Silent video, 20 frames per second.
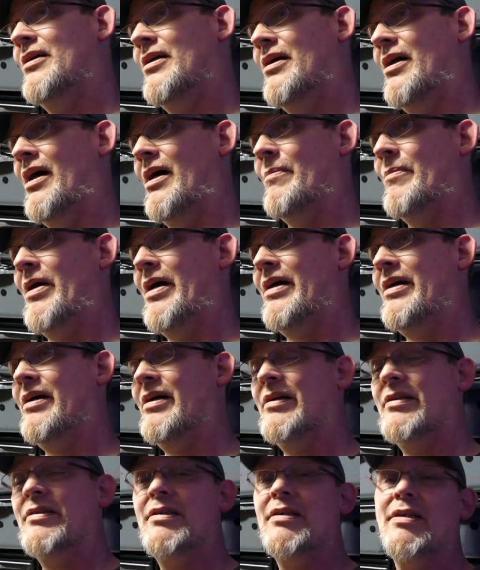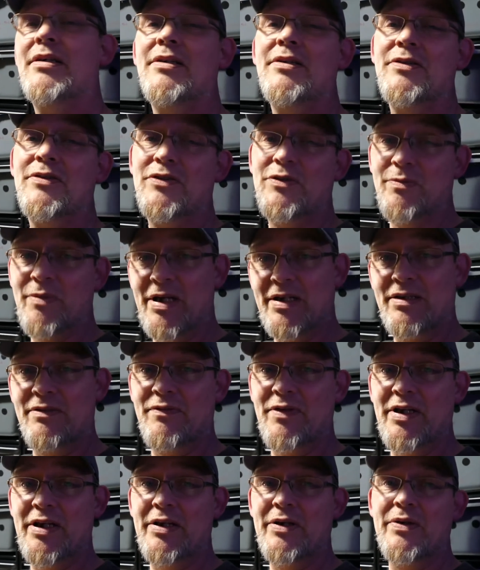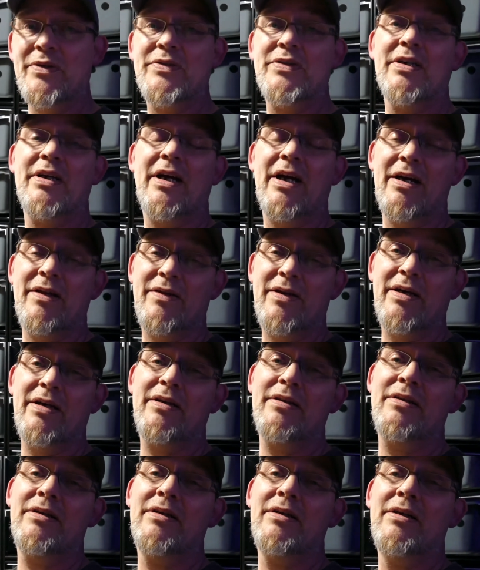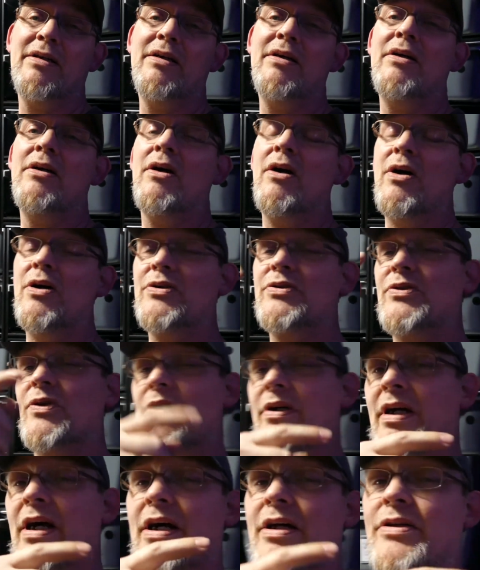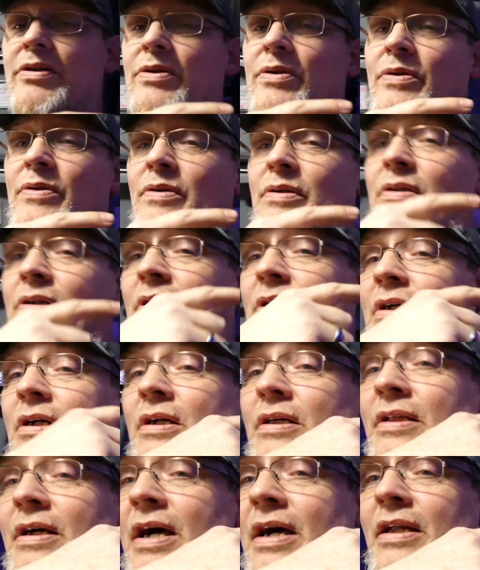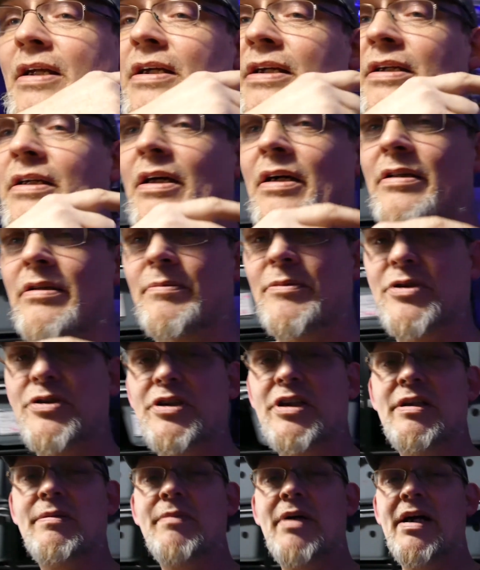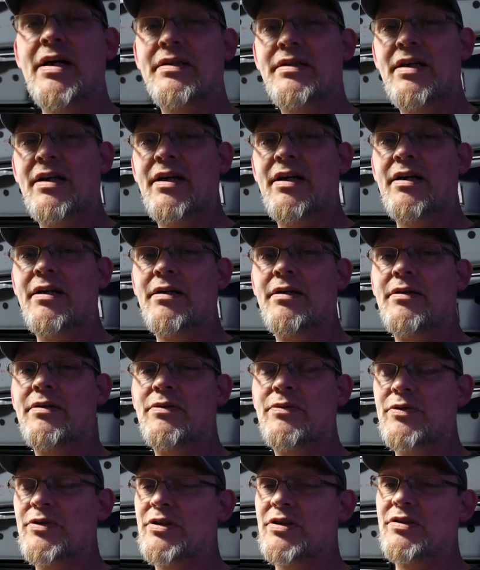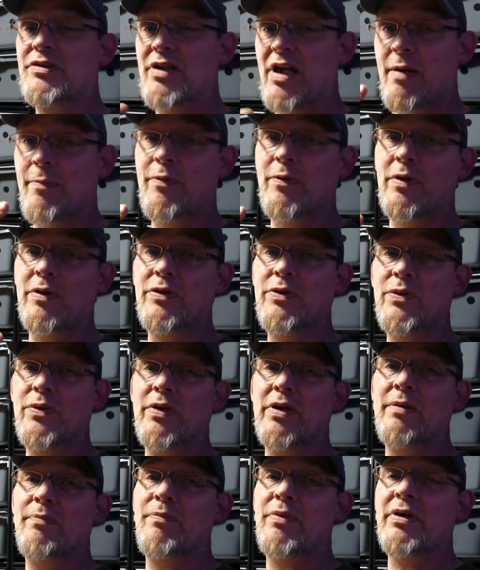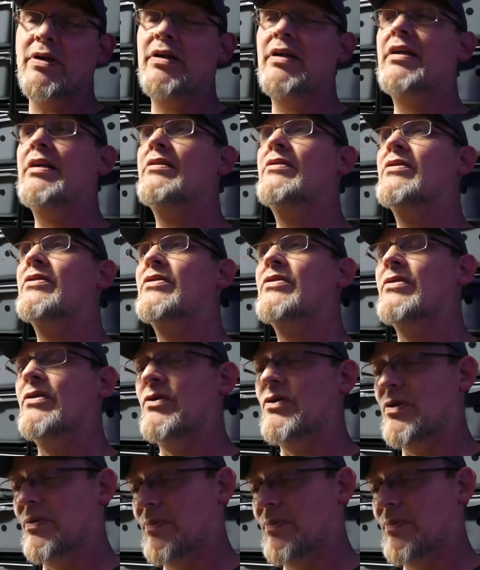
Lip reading: on my end to make the videos, and then also I gotta do the editing on the machine back there, which is capable of doing it, but it's a slower